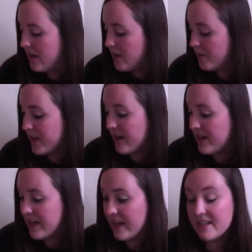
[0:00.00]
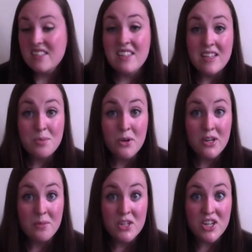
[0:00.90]
But in any case, that's
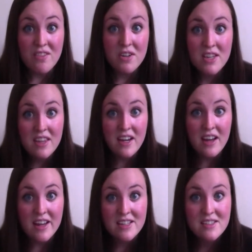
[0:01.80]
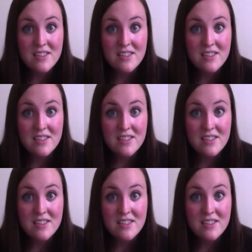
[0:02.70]
pretty much everything, guys.